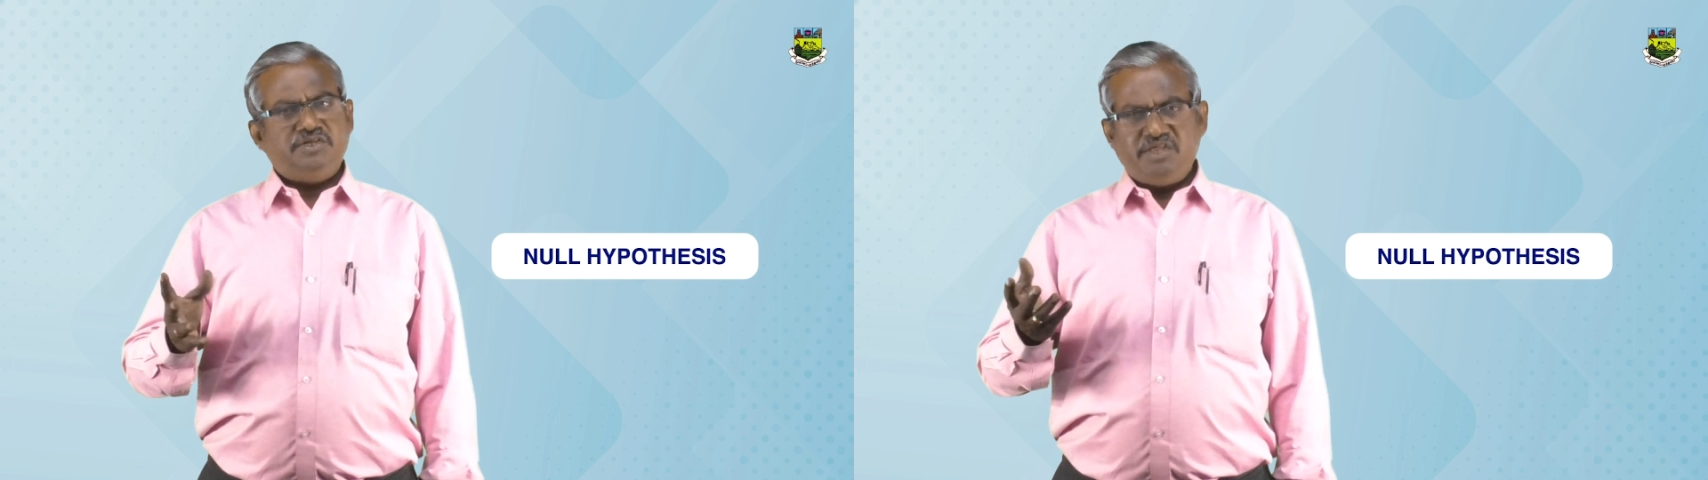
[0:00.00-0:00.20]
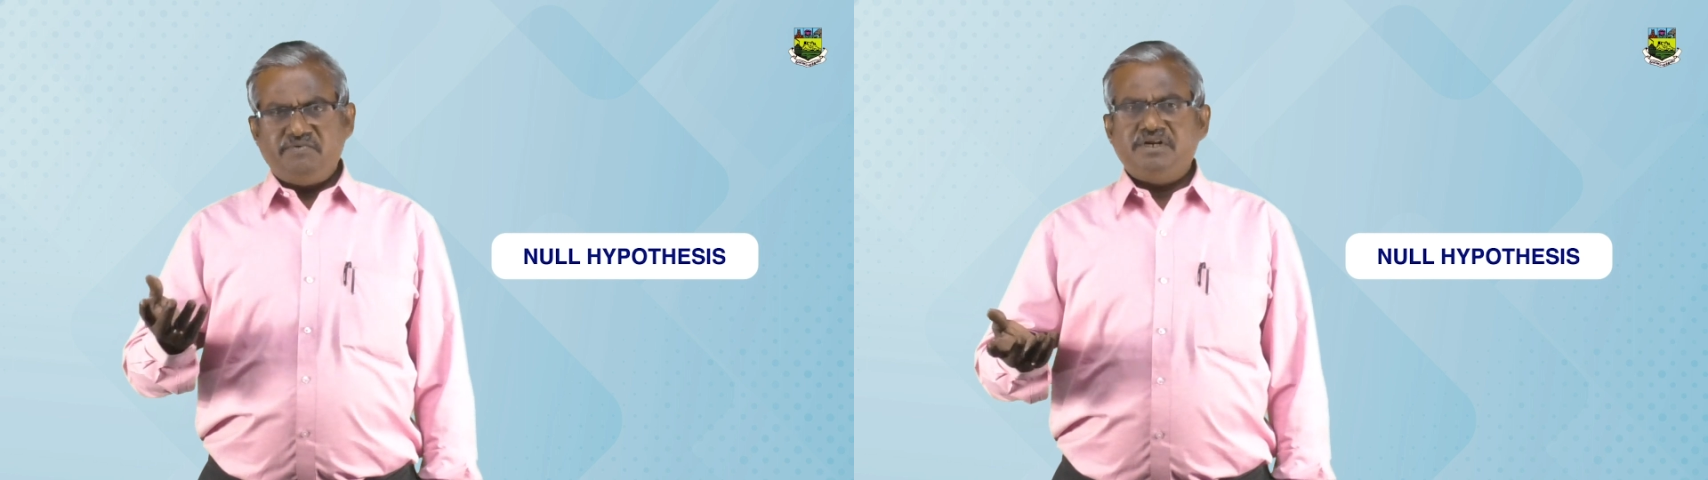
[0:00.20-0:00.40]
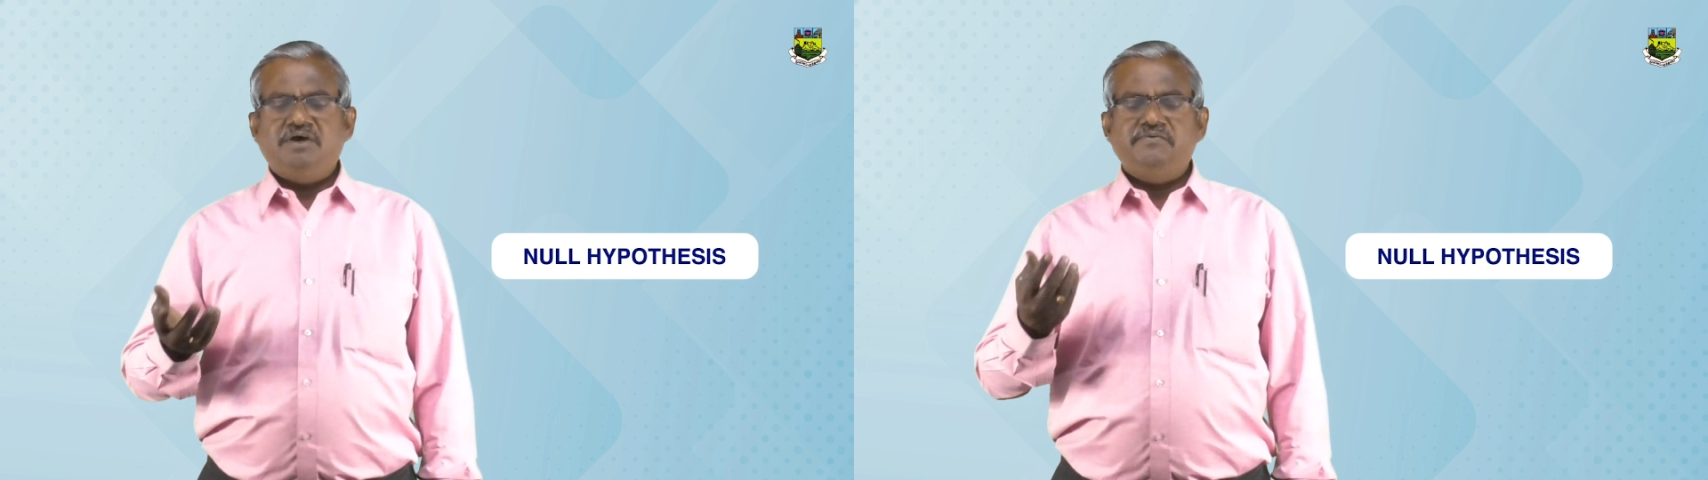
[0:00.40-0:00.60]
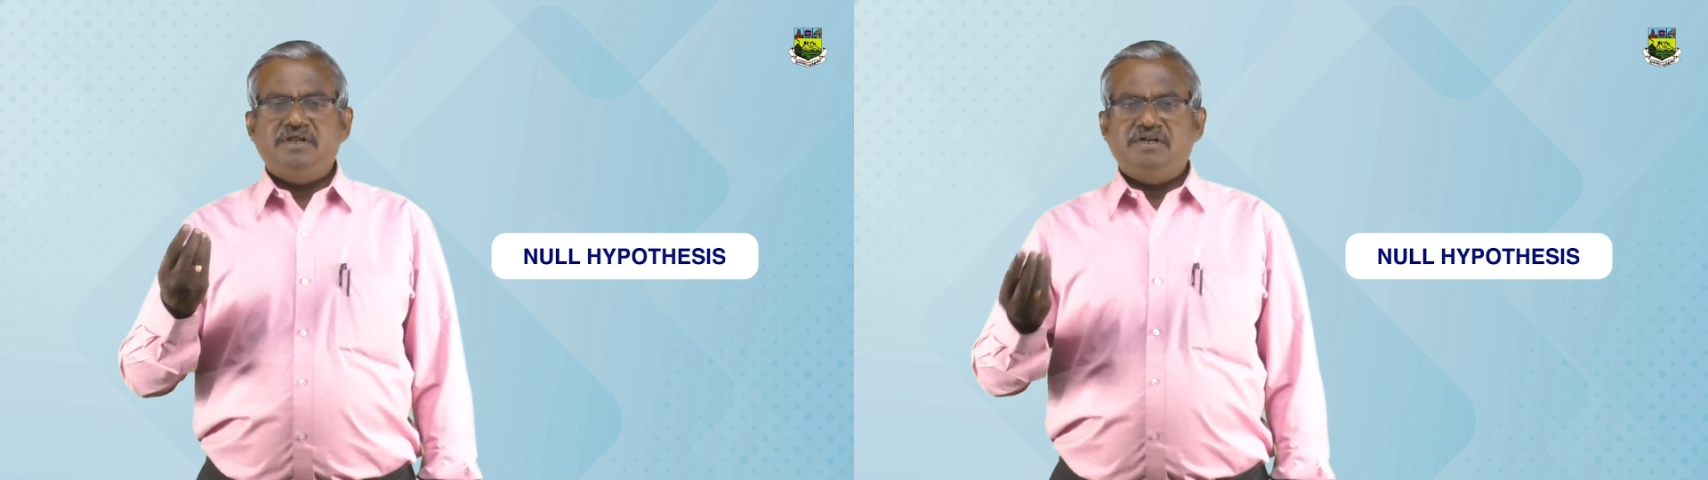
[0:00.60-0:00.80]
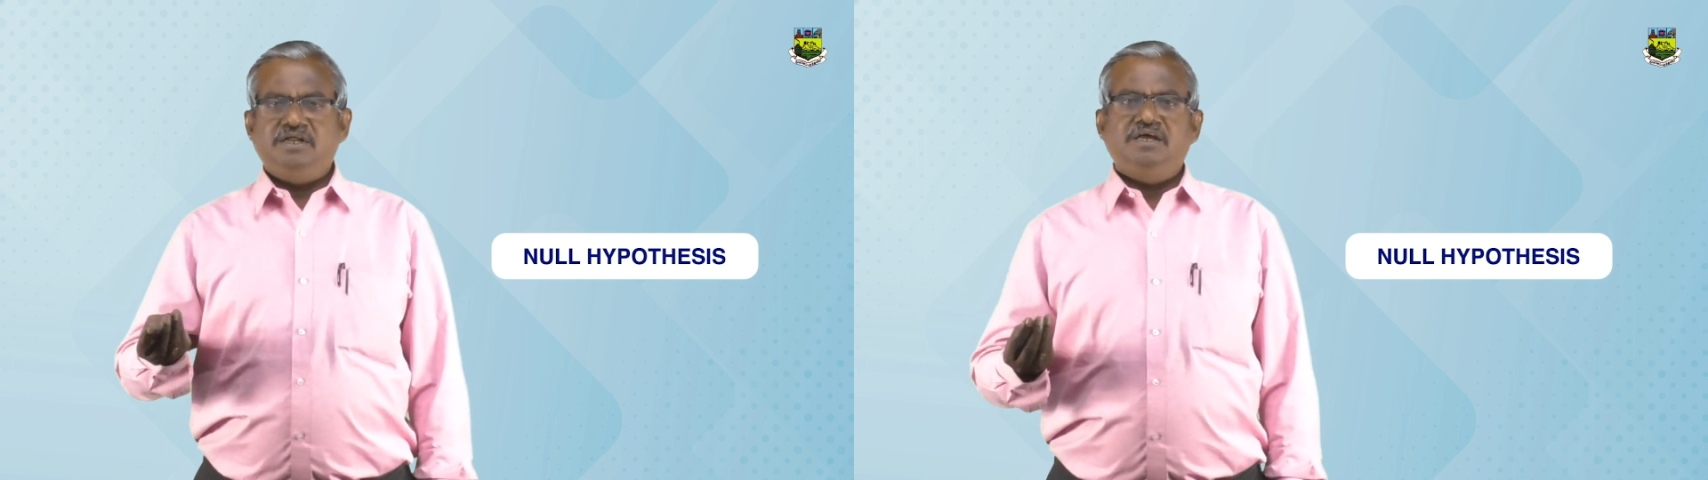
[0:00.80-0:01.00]
Even
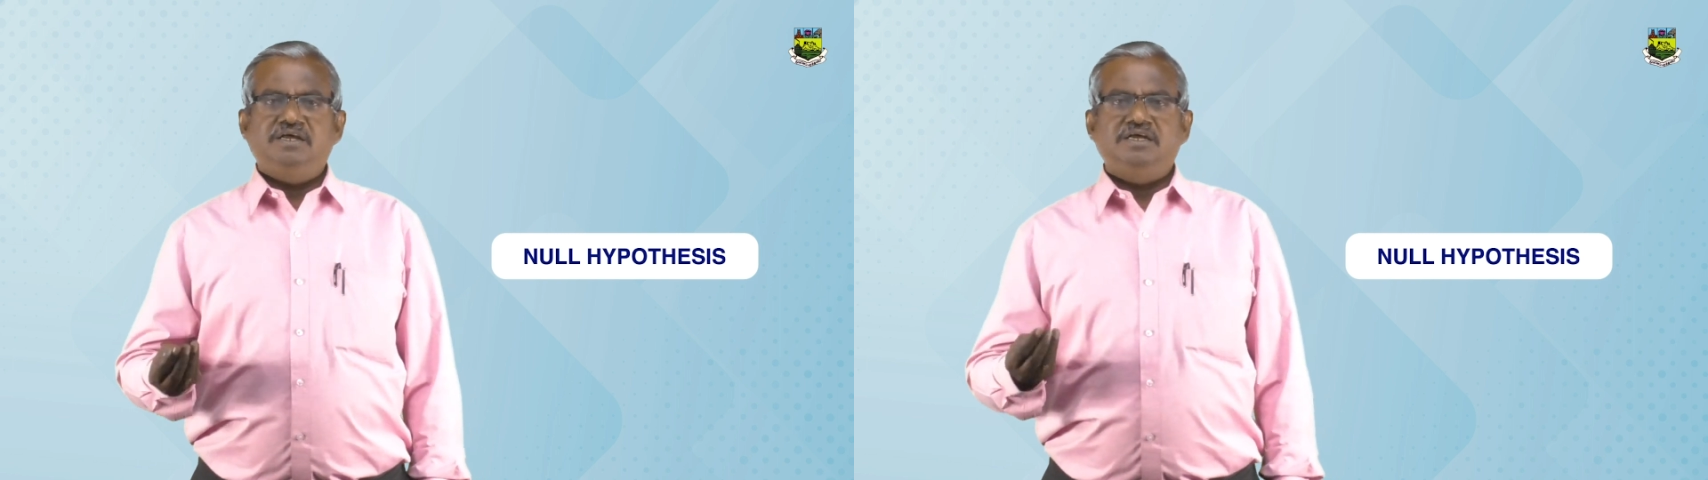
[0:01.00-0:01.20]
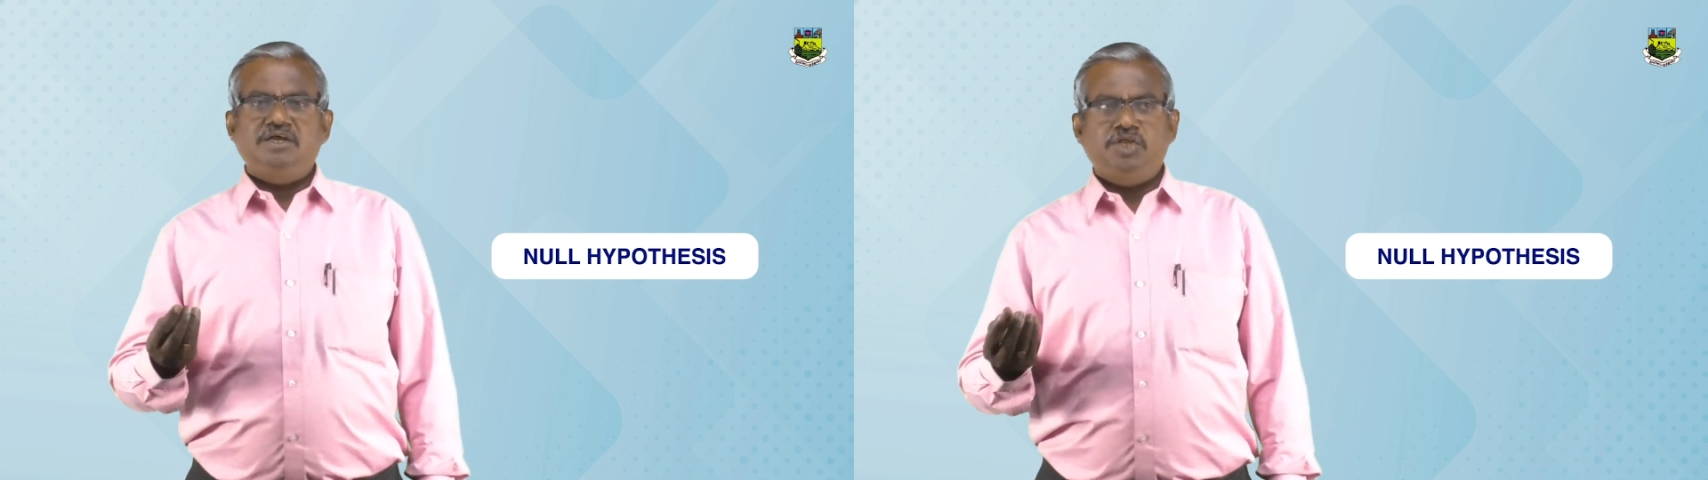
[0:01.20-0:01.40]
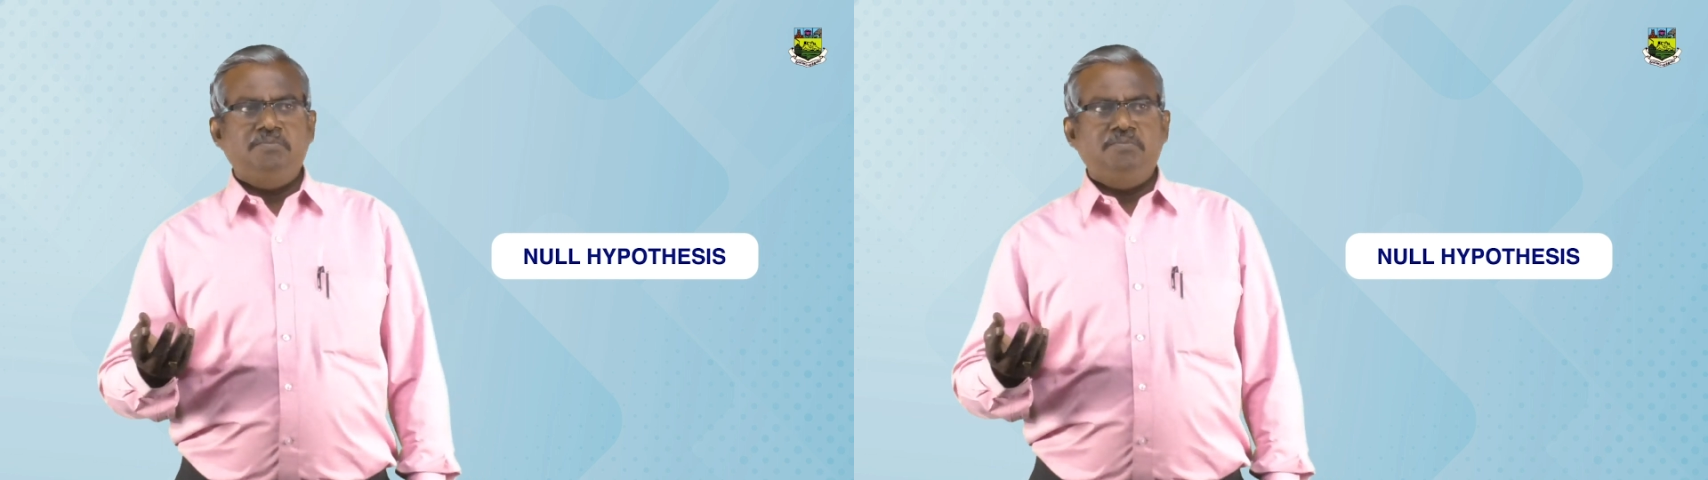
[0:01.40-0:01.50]
our